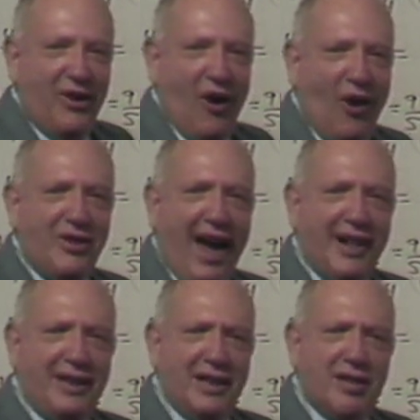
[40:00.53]
Only
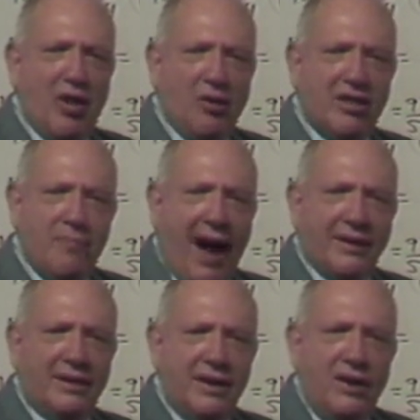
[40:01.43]
I did it so
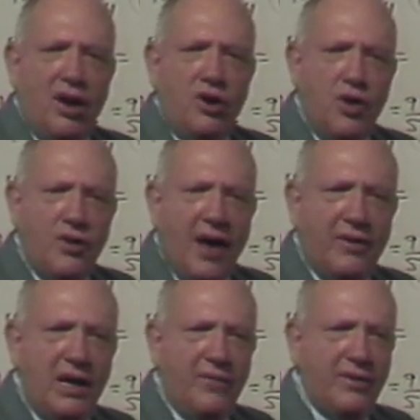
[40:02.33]
smartly, you
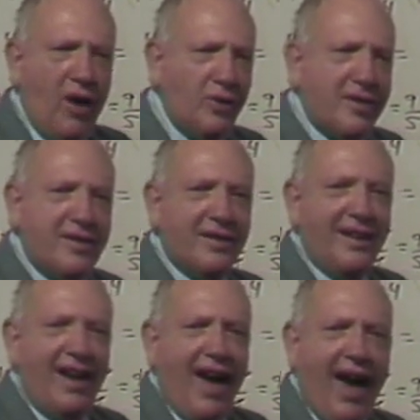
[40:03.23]
never even noticed it.
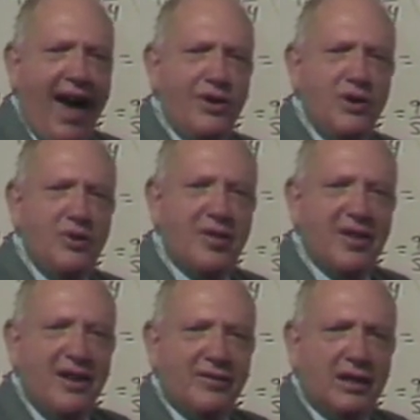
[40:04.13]
I used
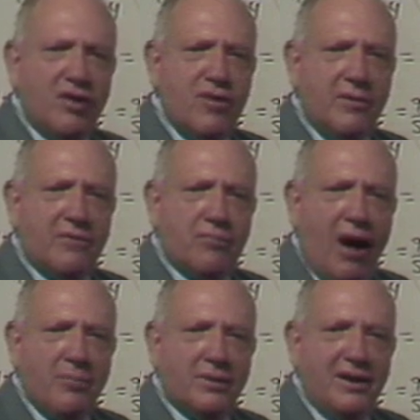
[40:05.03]
the distributive
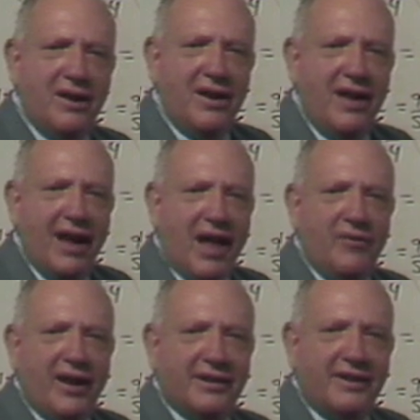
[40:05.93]
property, and I
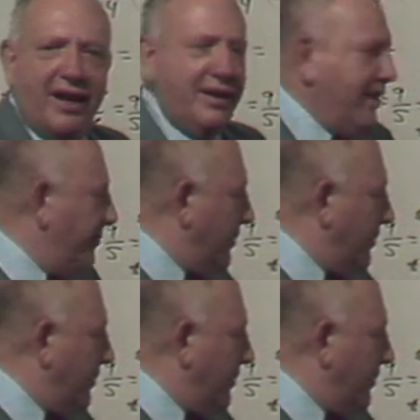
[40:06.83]
forgot to tell you.